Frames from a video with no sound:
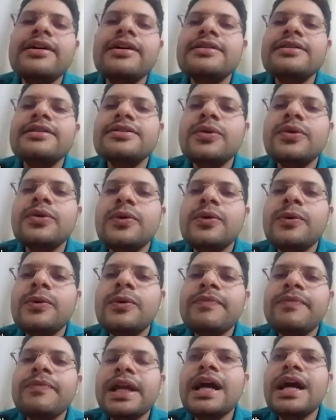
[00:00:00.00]
So
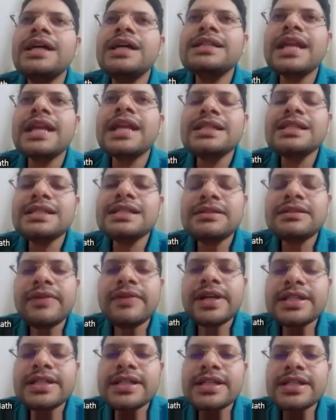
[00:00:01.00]
last class we
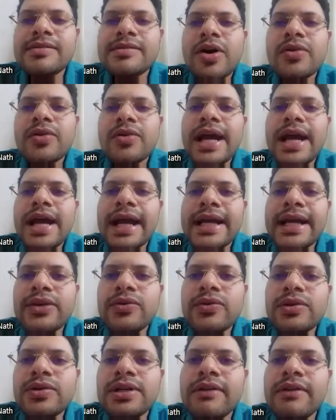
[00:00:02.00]
discussed about
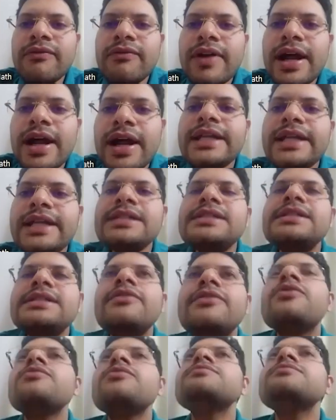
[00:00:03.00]
acute nephritic
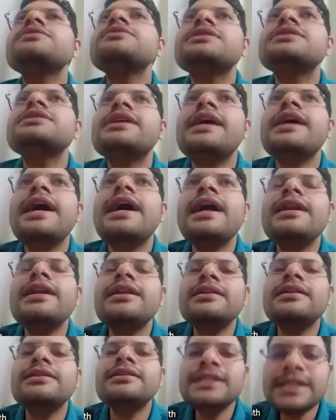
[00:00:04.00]
syndromes,
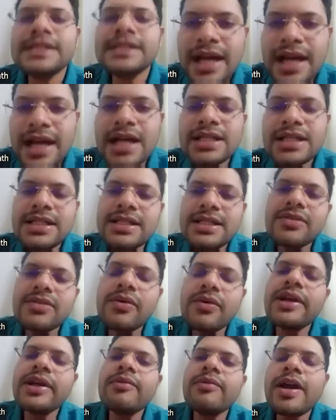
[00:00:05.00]
and this class is
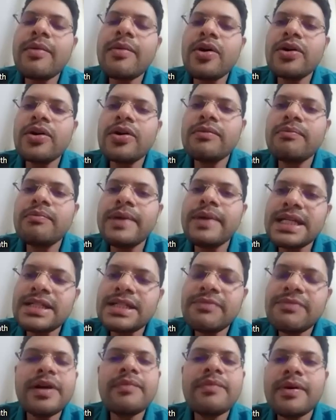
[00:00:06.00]
going to be about
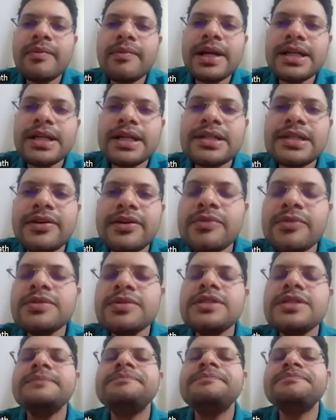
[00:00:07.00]
basement membrane
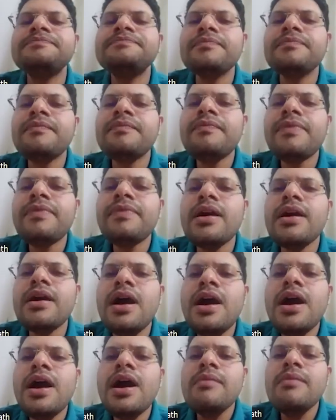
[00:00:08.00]
syndromes.
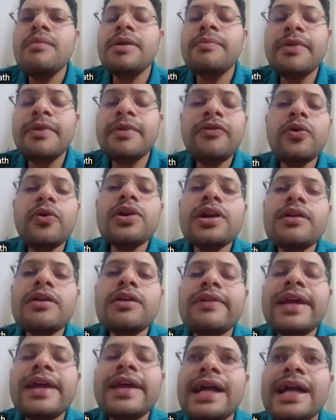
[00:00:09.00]
But before
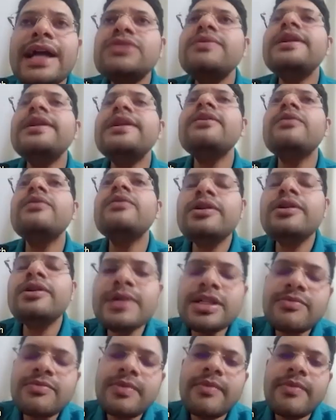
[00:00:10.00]
we actually go into
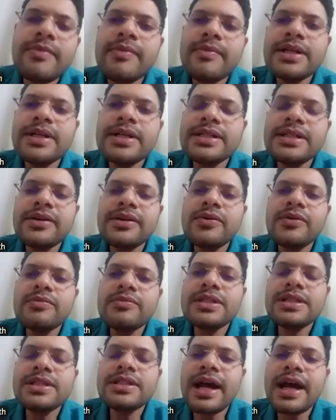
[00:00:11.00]
basement membrane
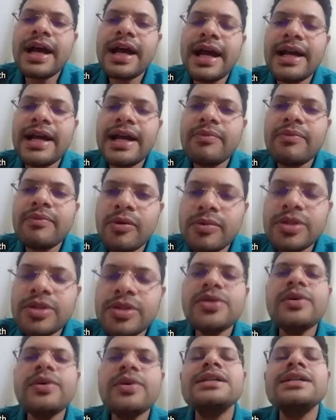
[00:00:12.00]
syndromes, I had
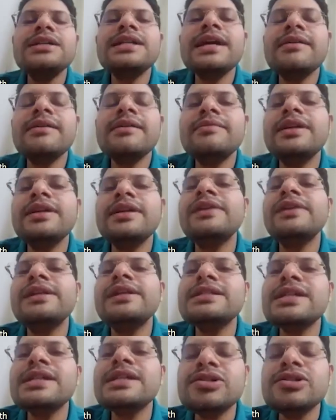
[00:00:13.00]
promised you last time that we'll
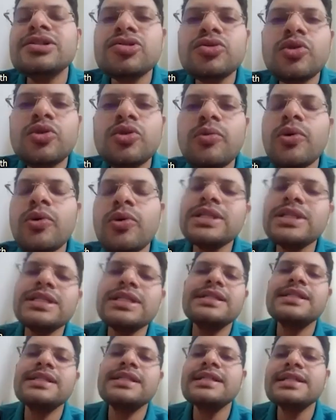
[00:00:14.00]
discuss two more
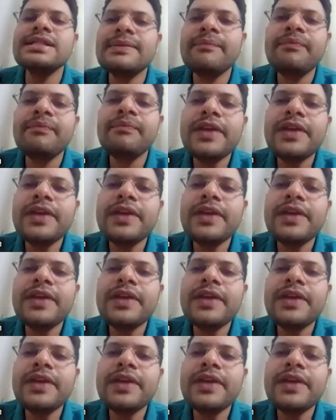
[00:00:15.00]
diseases